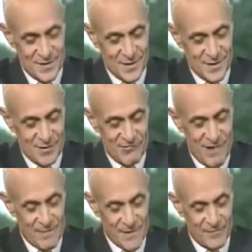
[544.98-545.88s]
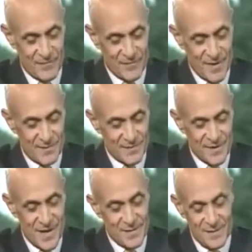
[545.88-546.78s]
uh, crops up from time to
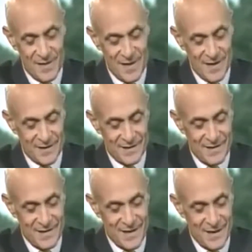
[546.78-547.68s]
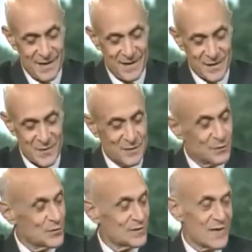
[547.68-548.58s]
time, and, and uh, it has been
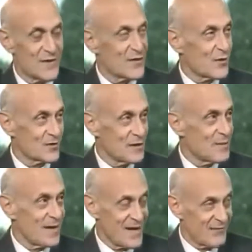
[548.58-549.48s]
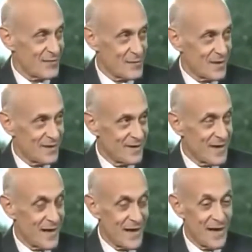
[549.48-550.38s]
looked at thoroughly by everybody.
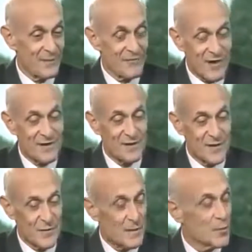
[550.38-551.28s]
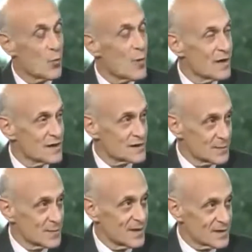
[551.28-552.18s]
Uh, frankly, you have people who witnessed
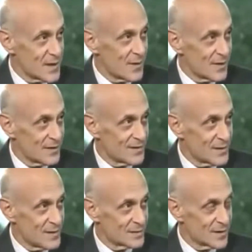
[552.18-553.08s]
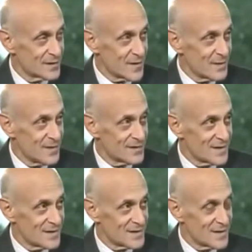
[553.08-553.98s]
the planes going into the buildings. I mean, it's,
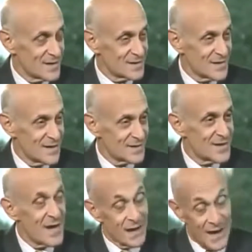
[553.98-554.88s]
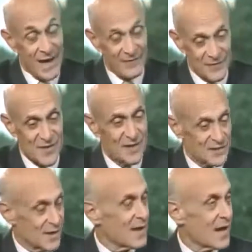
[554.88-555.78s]
it's, it, it's I have to say,
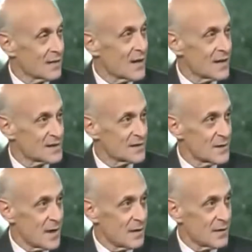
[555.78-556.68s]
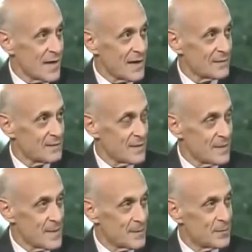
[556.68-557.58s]
it's like Holocaust denial and
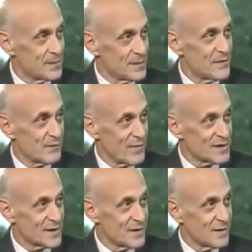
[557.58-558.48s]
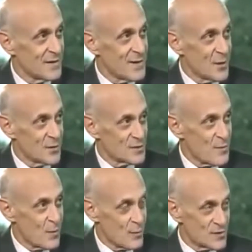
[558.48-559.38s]
the people who believe the president was
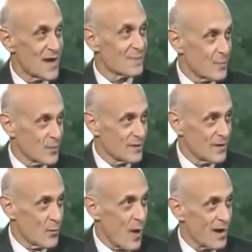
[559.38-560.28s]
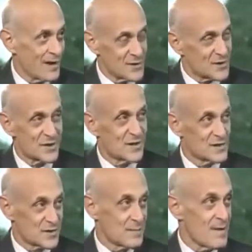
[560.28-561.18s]
was not born in Hawaii. It's just,
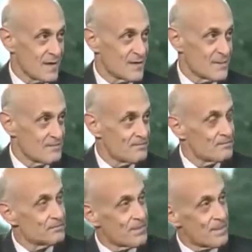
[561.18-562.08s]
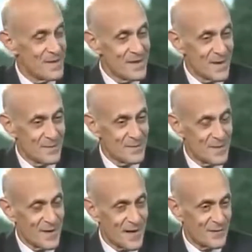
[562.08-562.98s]
it's just a myth, a
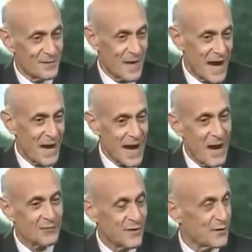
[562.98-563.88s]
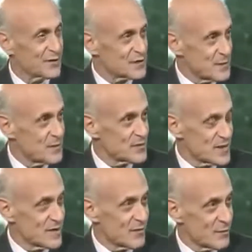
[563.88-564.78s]
kind of a, a out there
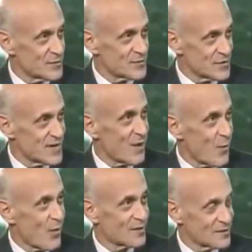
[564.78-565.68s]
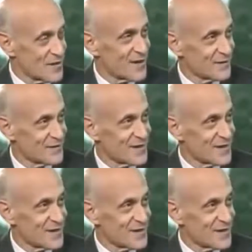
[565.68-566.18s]
conspiracy theory which does not warrant a lot of